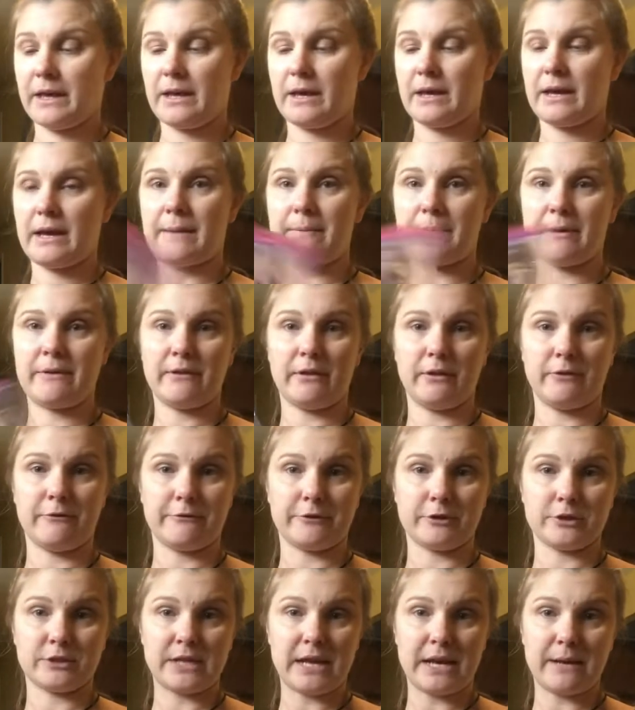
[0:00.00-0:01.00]
Have my little
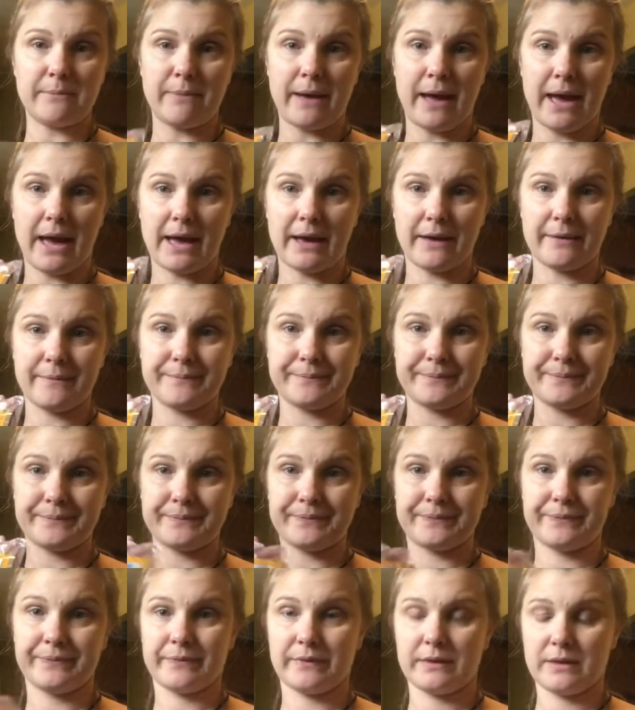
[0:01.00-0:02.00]
first aid bag.
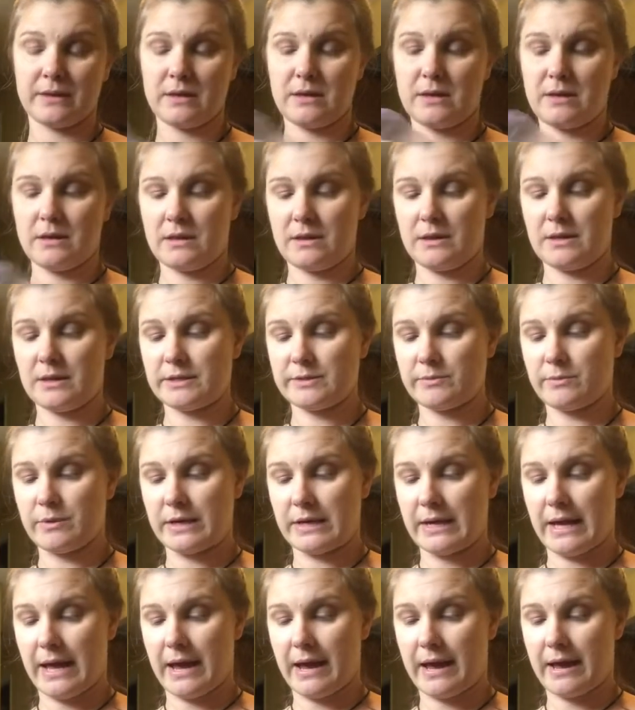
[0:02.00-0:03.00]
This one
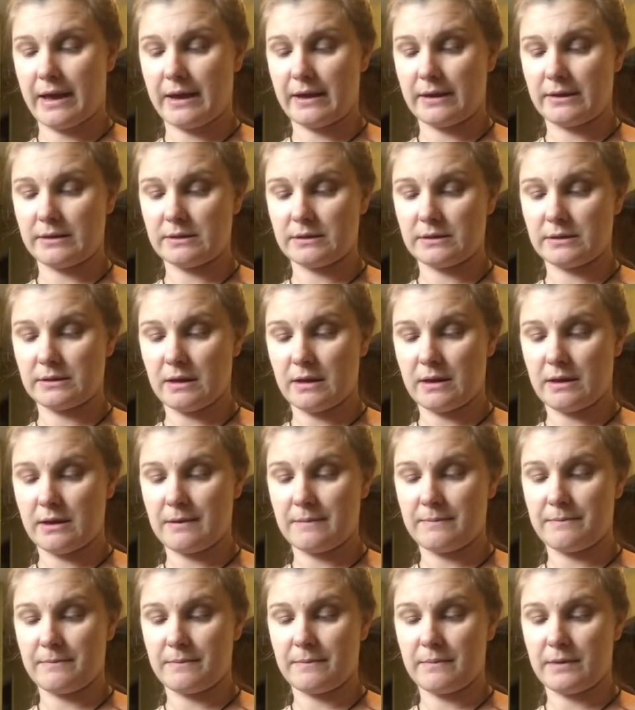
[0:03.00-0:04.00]
has
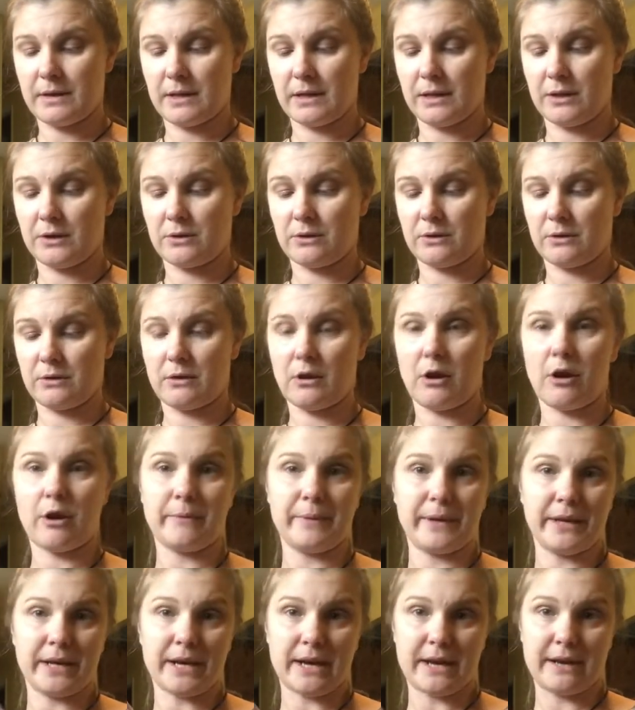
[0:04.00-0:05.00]
a little
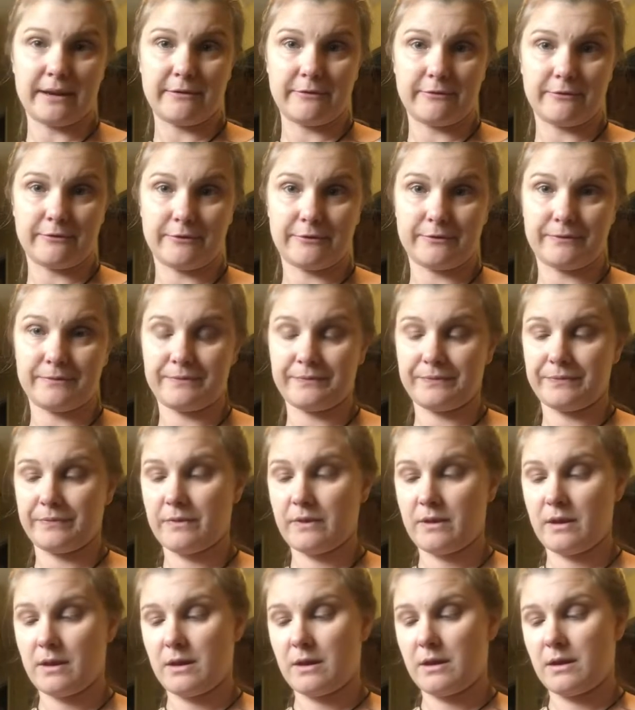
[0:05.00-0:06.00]
army knife,
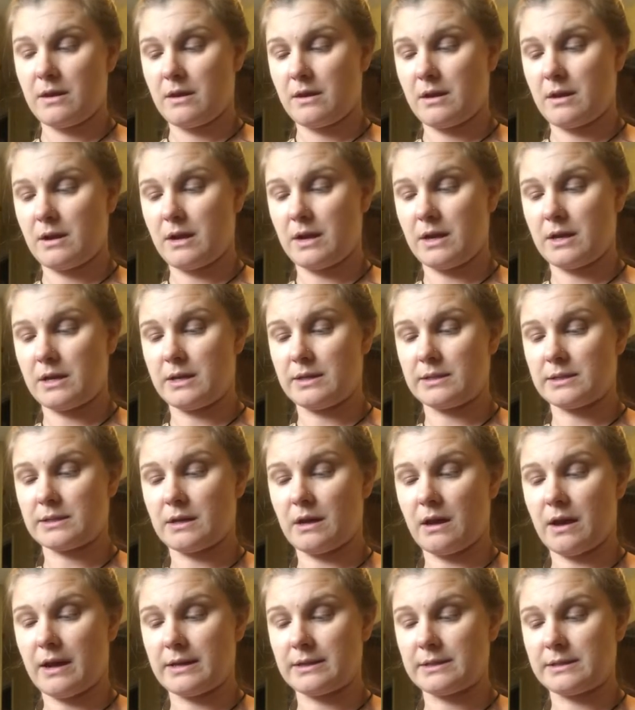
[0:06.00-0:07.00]
and it's
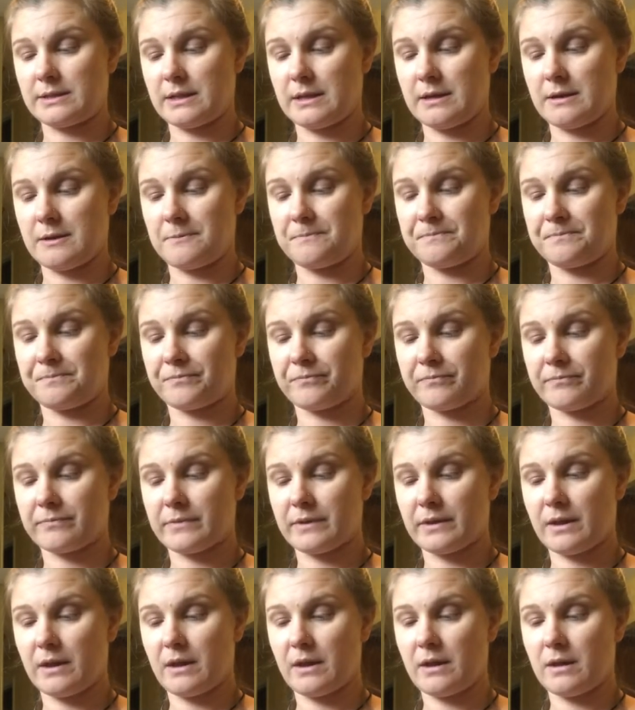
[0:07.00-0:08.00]
got some
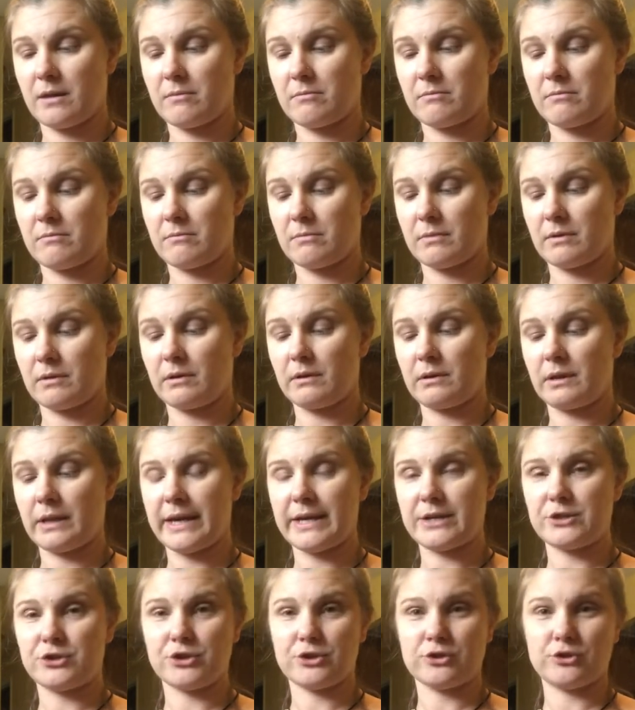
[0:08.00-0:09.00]

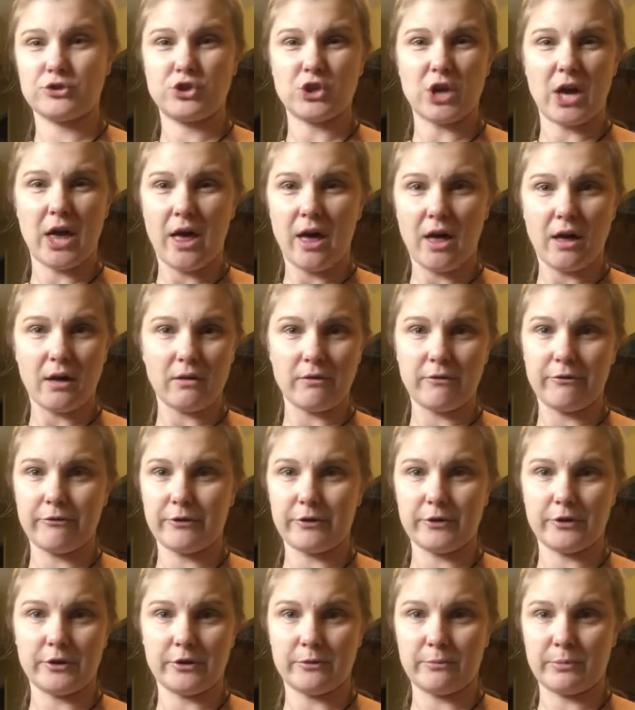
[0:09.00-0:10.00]
glacier gel for
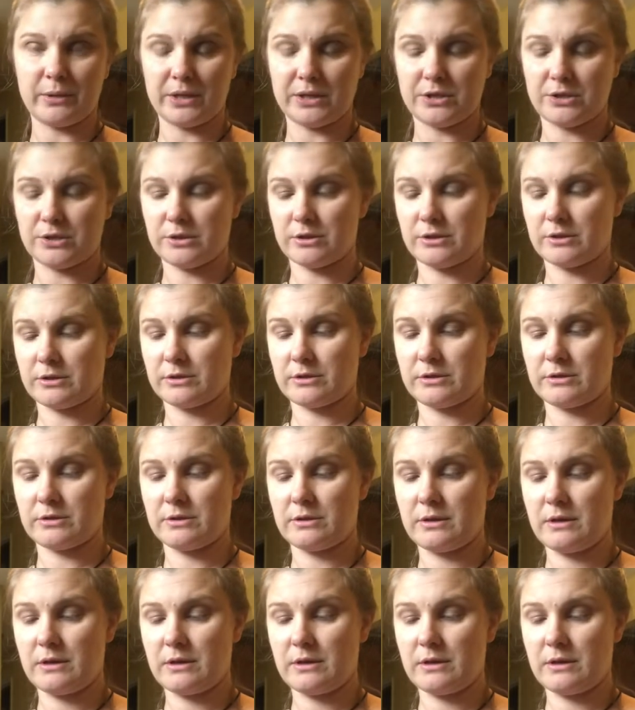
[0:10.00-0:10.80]
your blisters.